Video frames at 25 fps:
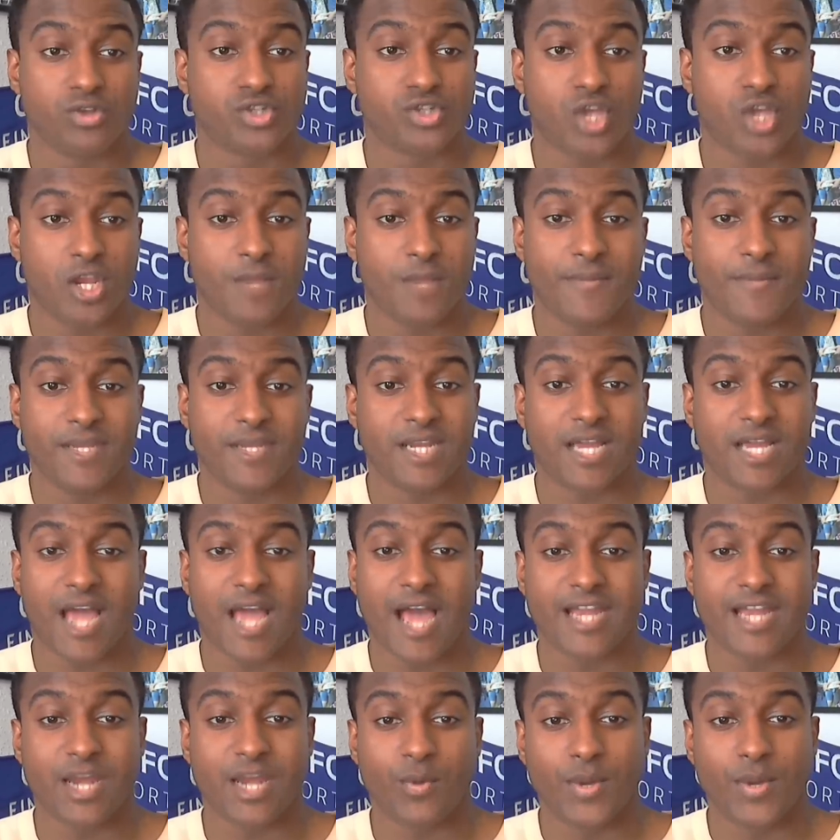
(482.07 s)
is going to be the
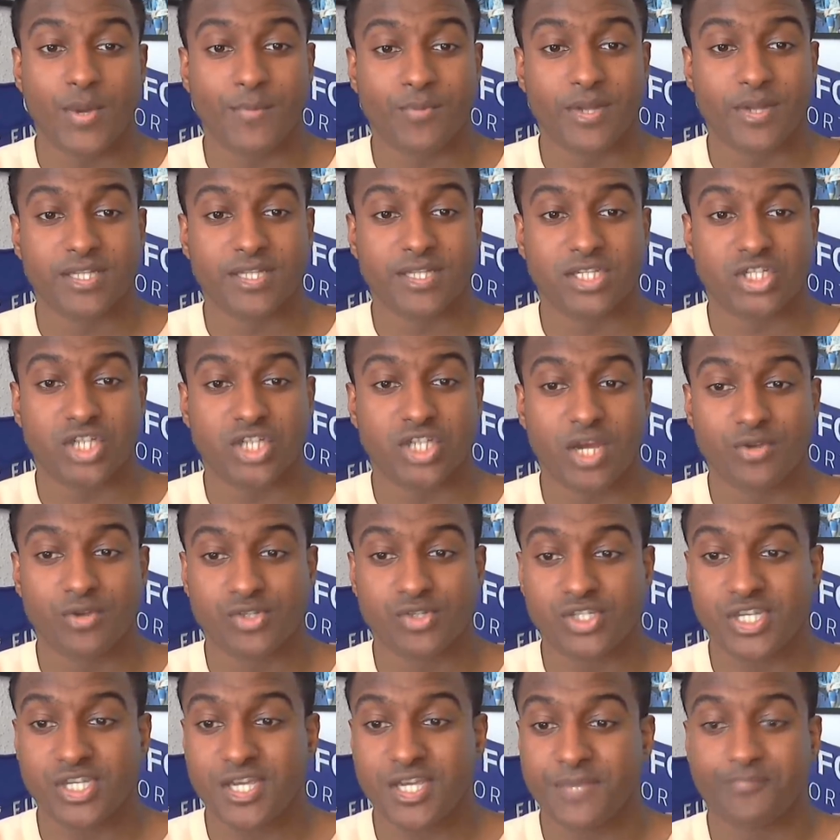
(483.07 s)
guy that we bring to
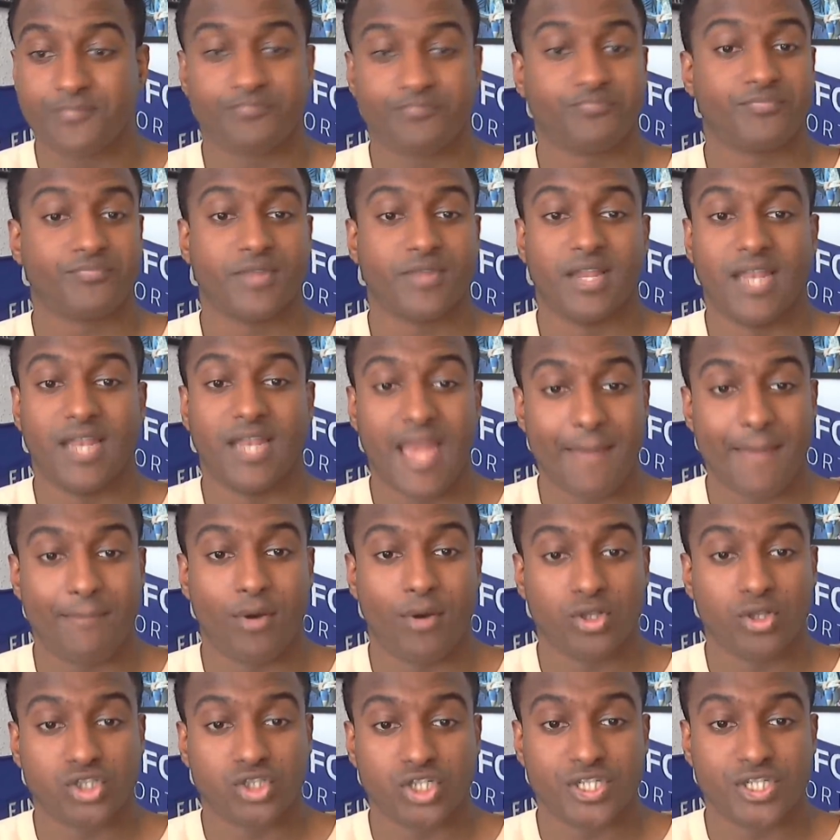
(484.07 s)
Chelsea, let
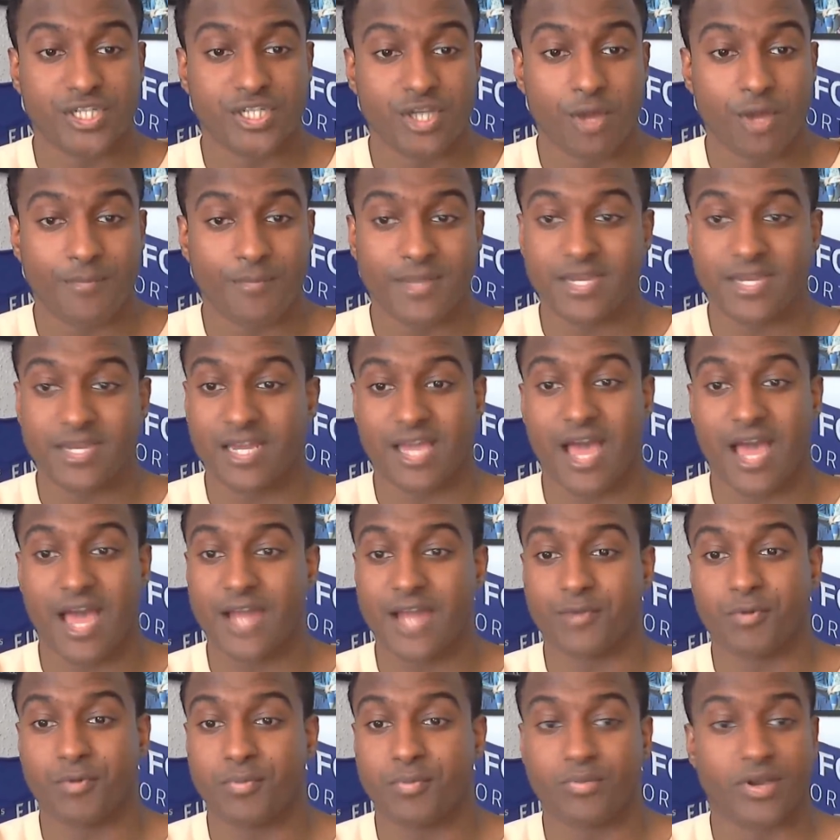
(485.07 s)
Pochettino be the guy
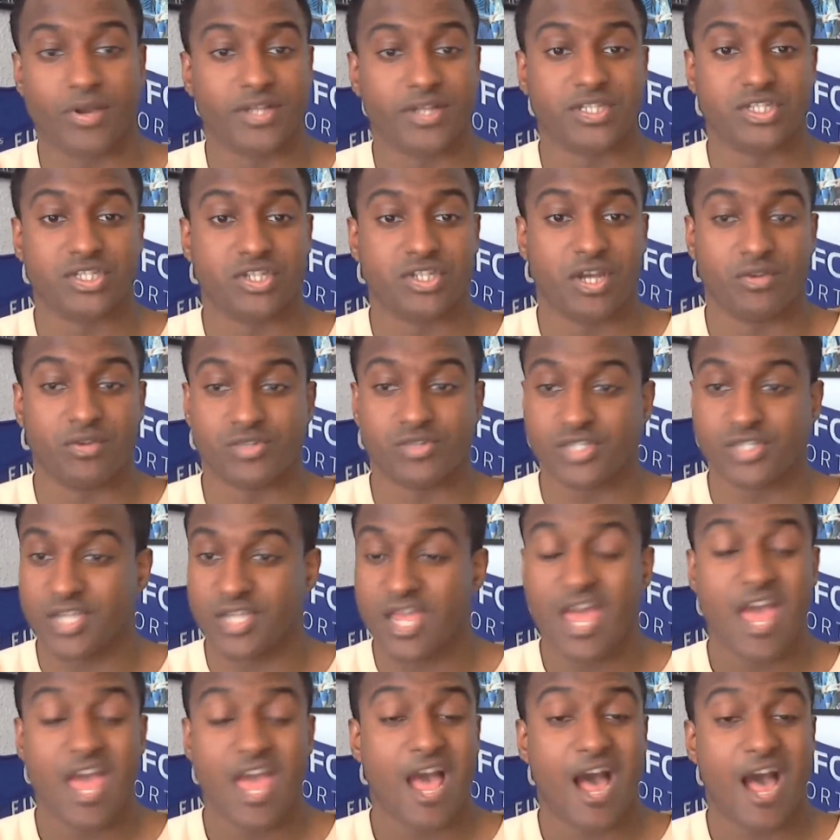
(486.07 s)
that we bring to Chelsea.
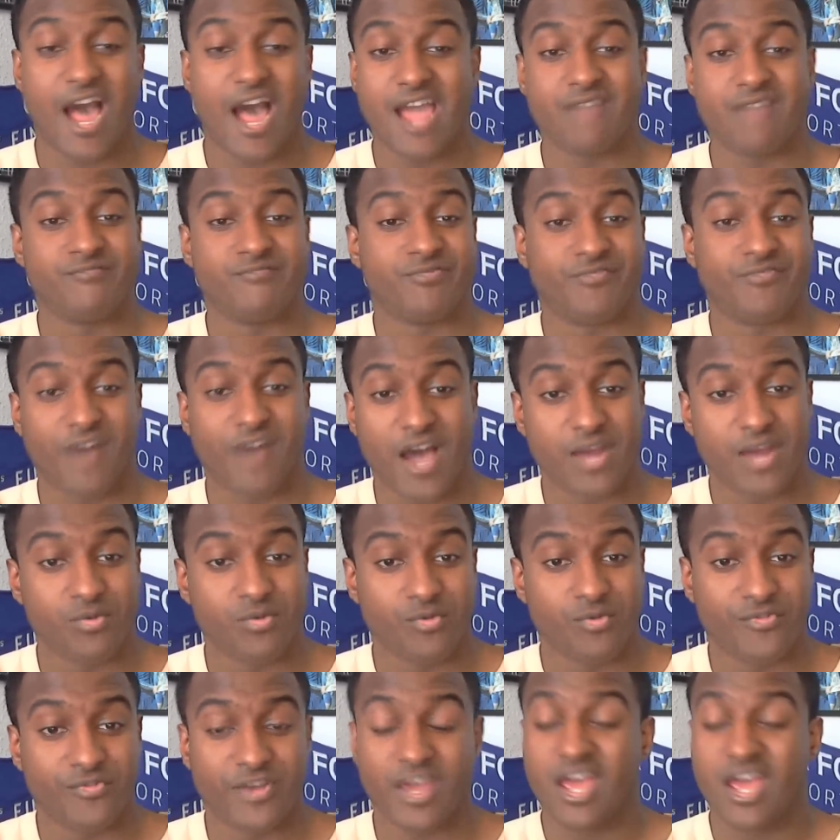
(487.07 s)
I am fine
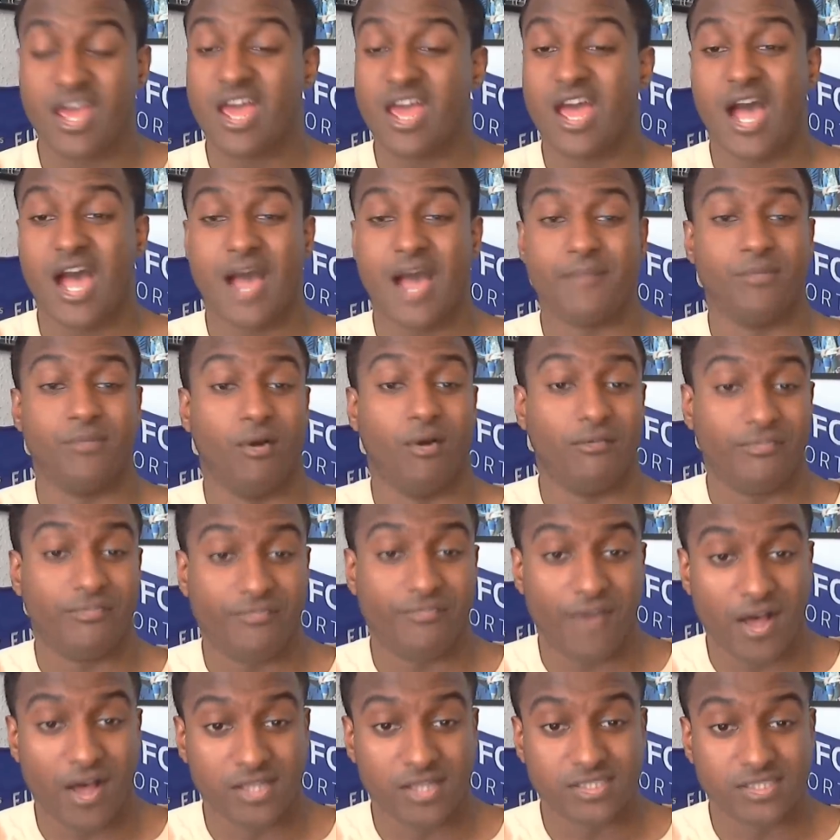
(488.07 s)
with it. I'm not
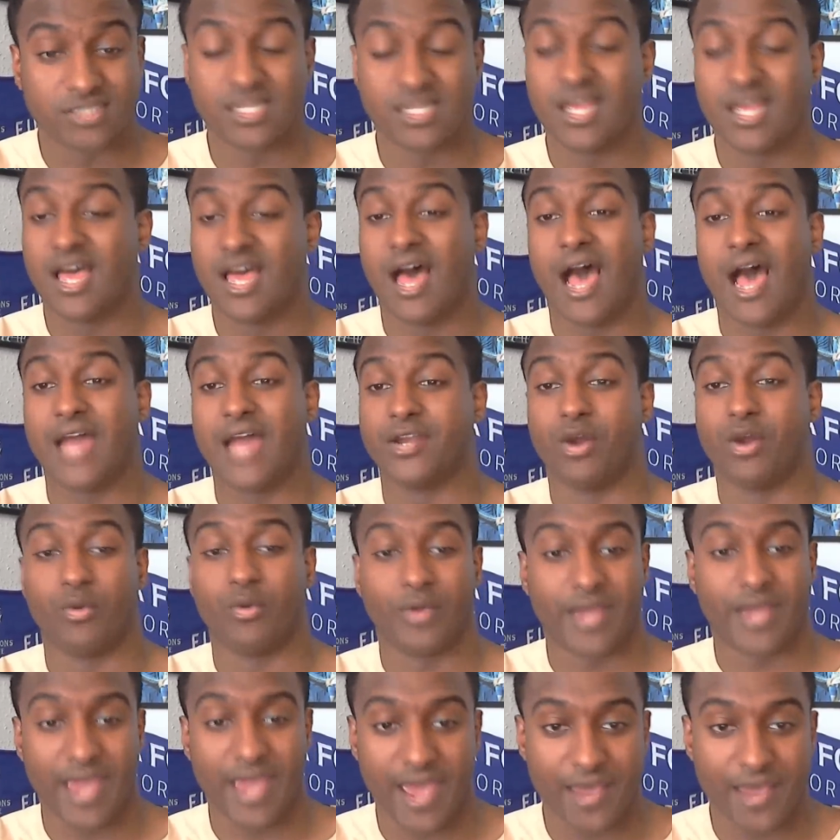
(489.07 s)
fussed. I
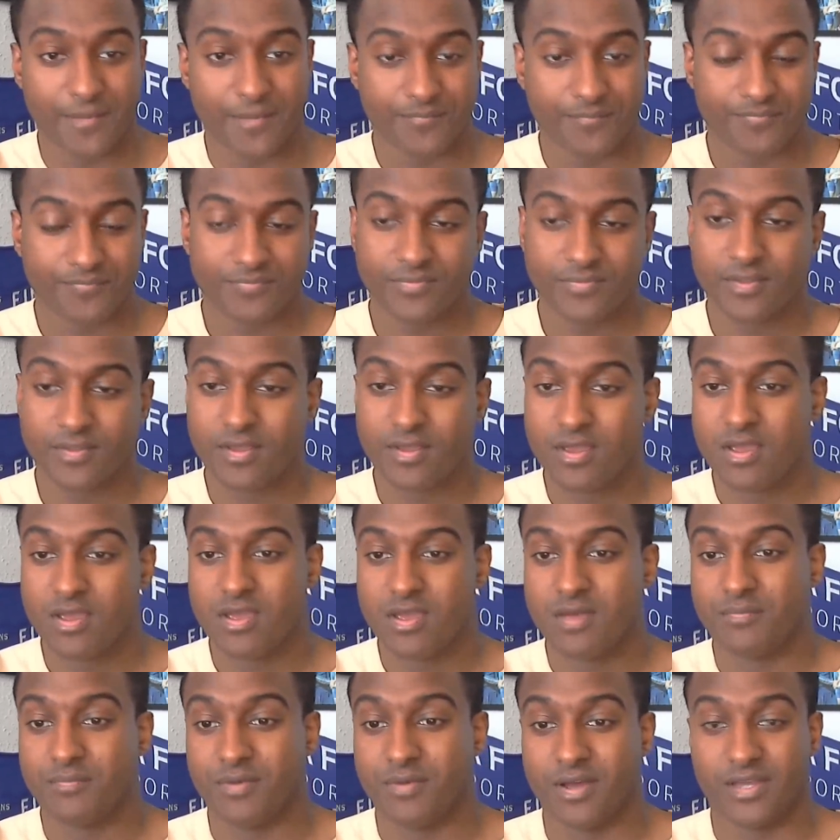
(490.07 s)
don't care.
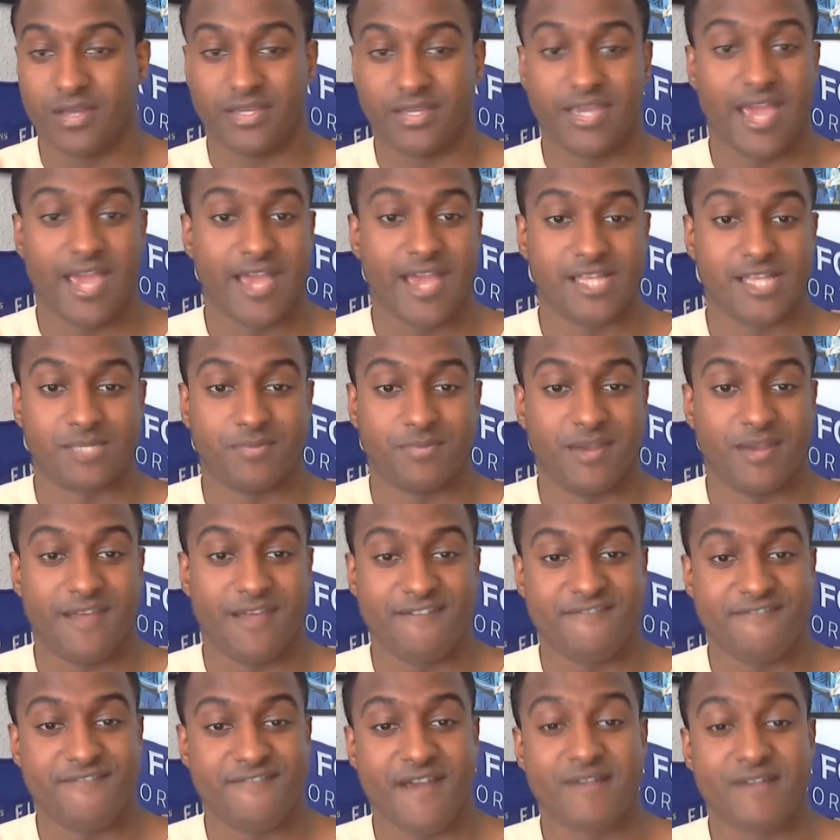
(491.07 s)
But yeah, it's been
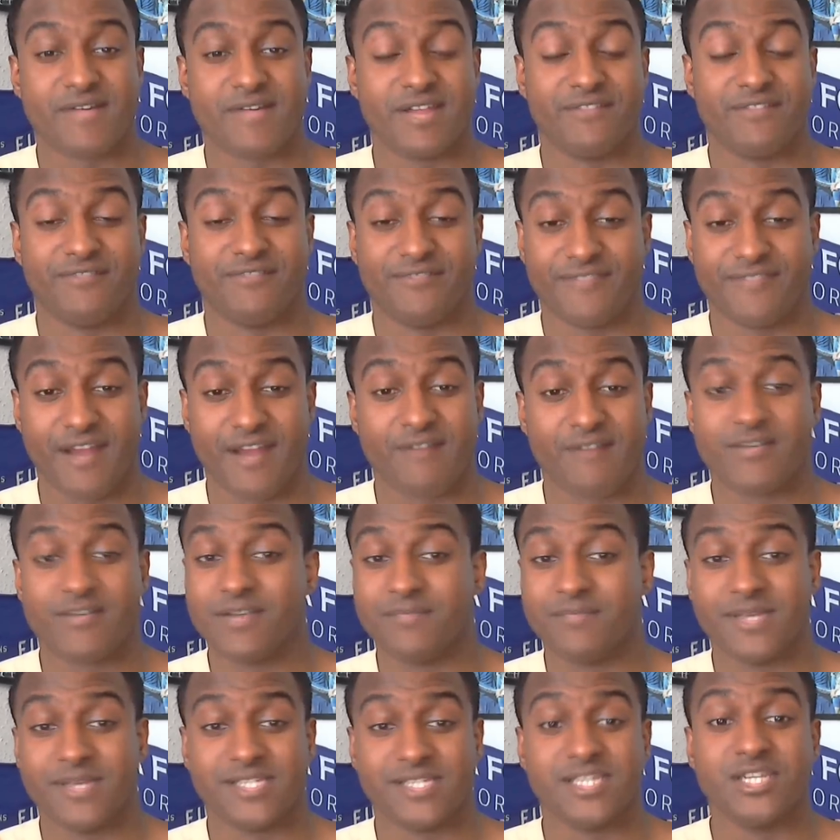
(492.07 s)
a very, very
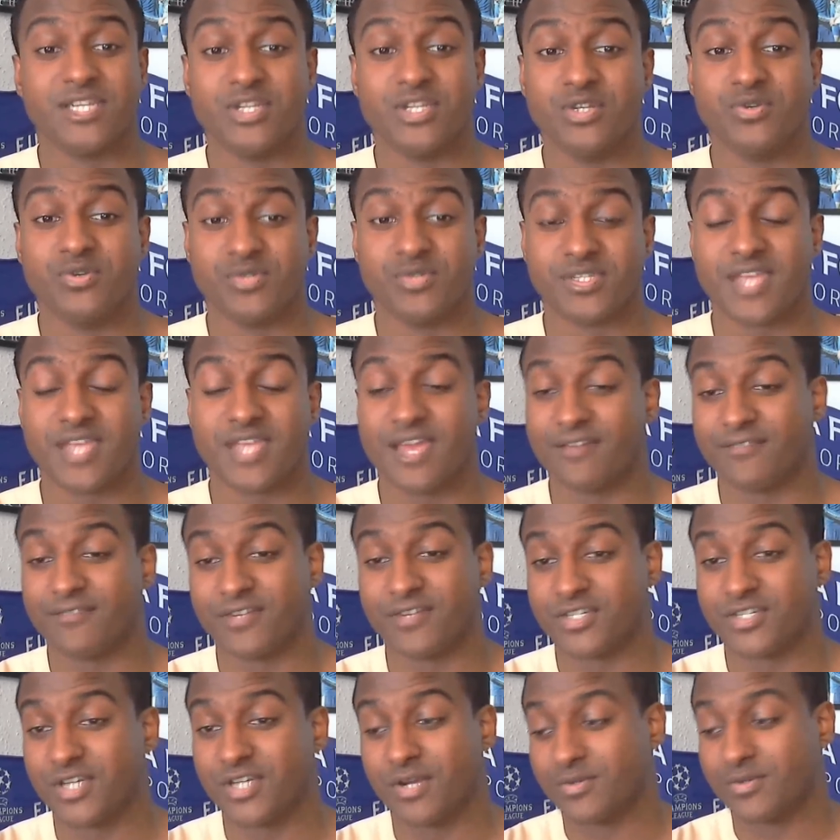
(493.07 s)
busy news day for
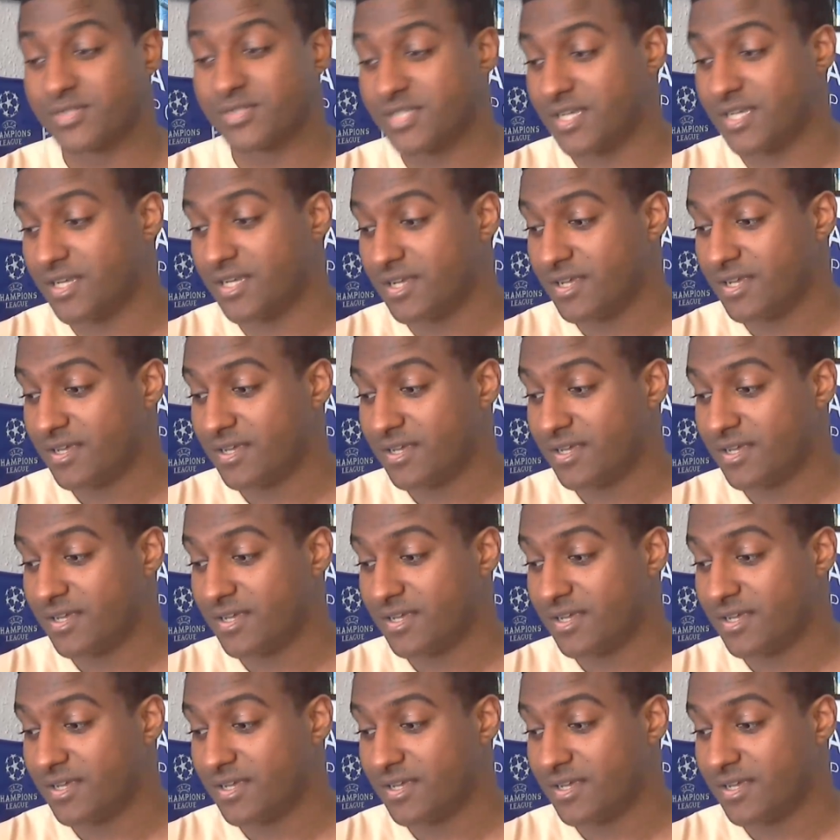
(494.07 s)
Chelsea.